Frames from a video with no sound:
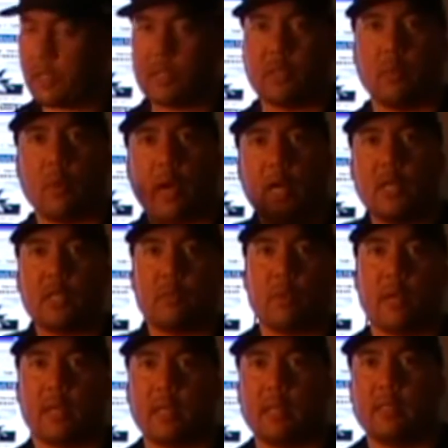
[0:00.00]
because the wires
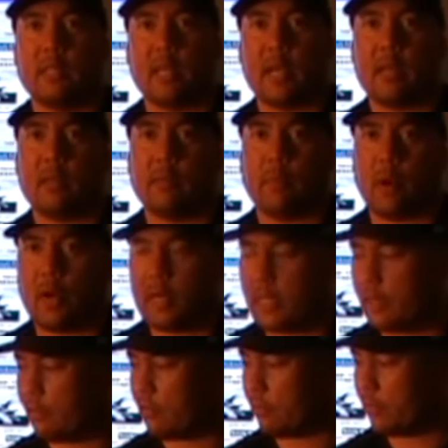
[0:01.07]
run inside the
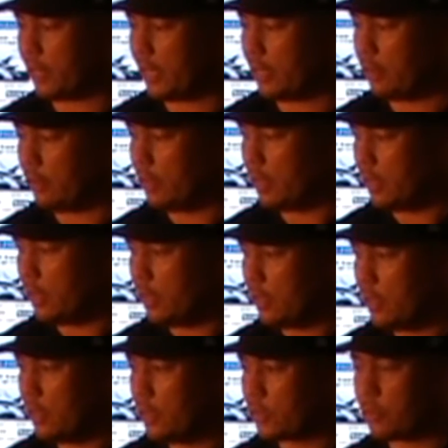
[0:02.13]
body of the plane.
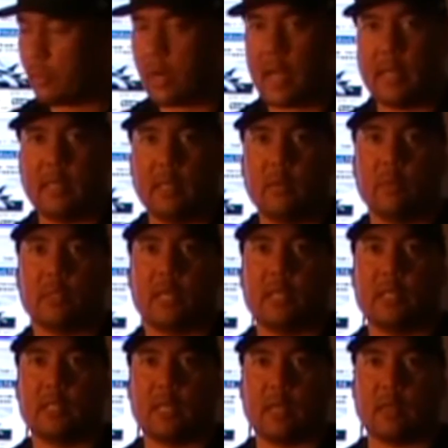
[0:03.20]
So what I did was I
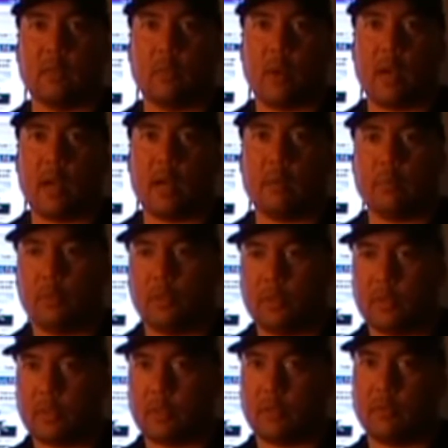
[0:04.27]
just cut the wire, pulled
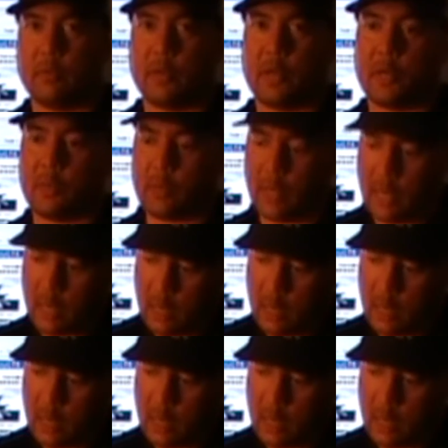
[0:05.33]
the servo out,